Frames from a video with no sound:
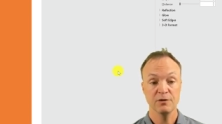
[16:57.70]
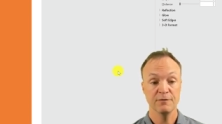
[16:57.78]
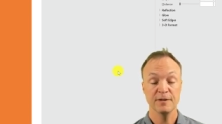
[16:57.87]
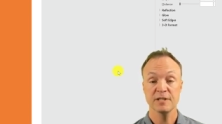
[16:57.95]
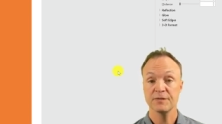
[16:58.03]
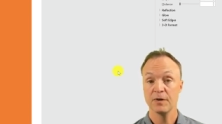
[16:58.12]
So
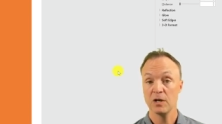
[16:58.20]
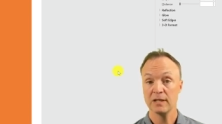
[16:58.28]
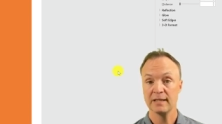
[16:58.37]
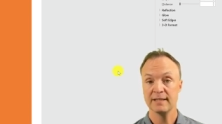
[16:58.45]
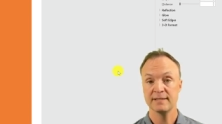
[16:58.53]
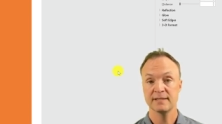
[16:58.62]
first of all,
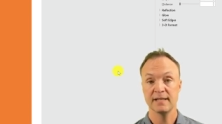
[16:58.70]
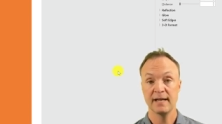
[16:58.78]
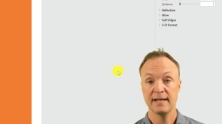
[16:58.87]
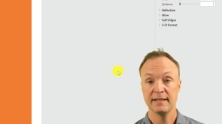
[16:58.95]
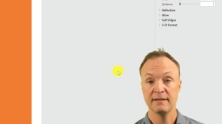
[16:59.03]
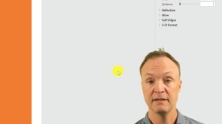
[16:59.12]
let's
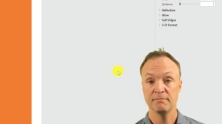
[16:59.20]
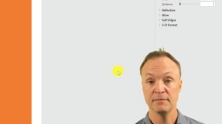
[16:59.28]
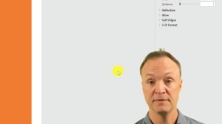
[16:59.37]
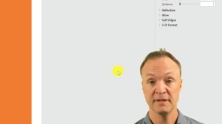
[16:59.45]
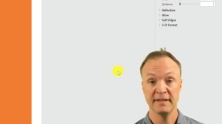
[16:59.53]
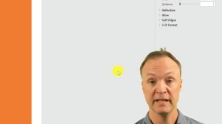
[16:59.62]

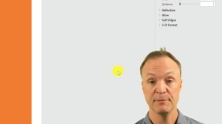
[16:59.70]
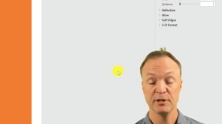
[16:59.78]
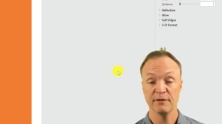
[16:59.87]
think